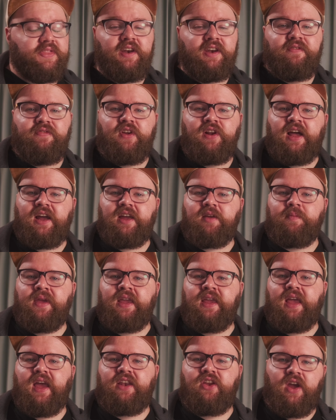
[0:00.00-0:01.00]
But then if you're like
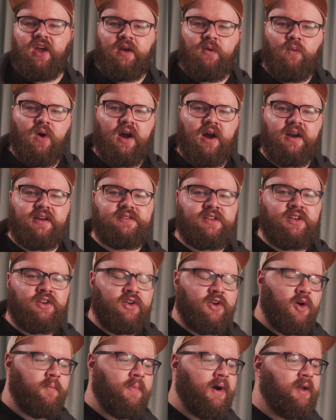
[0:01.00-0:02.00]
me and you hate wires
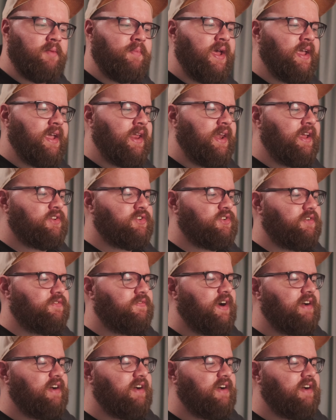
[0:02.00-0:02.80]
and you don't mind paying an extra